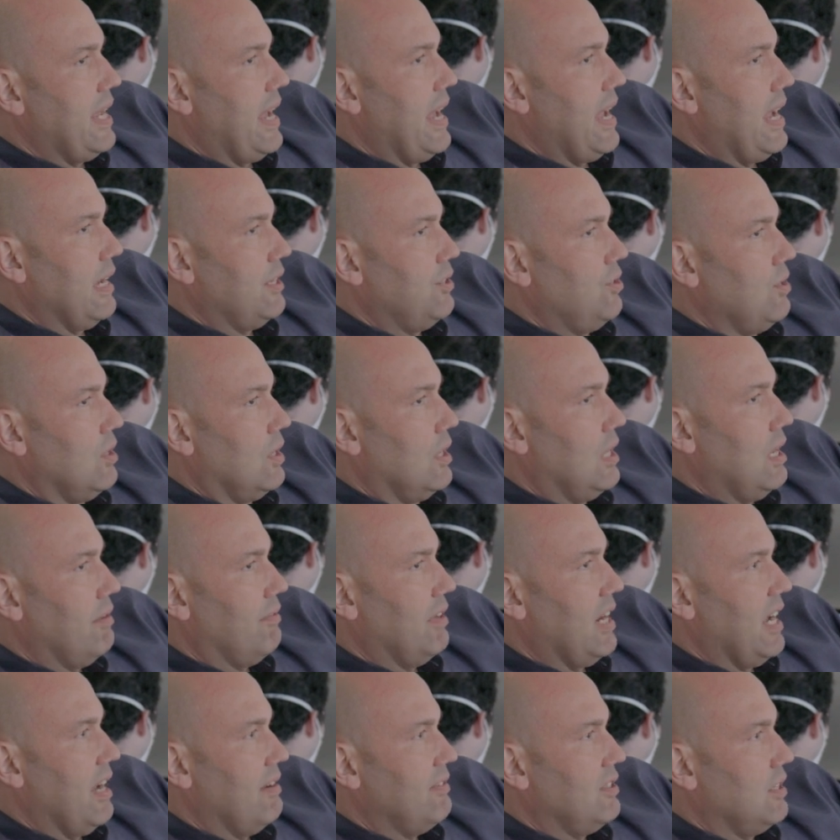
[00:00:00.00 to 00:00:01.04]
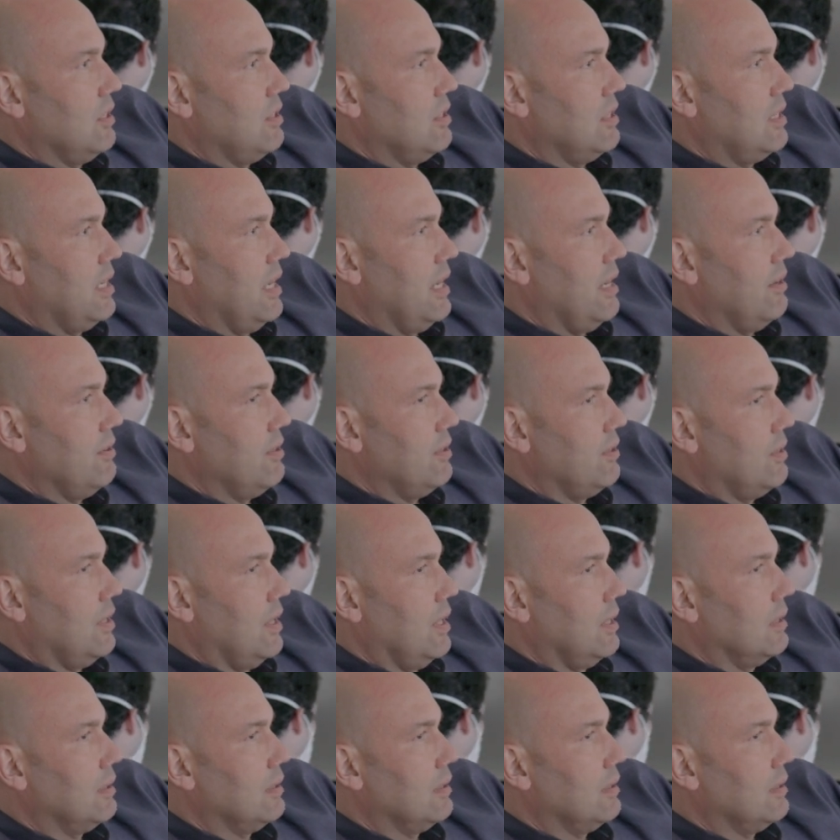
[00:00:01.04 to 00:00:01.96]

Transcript: D A Gs, you would never have such. No, no, no, no, no.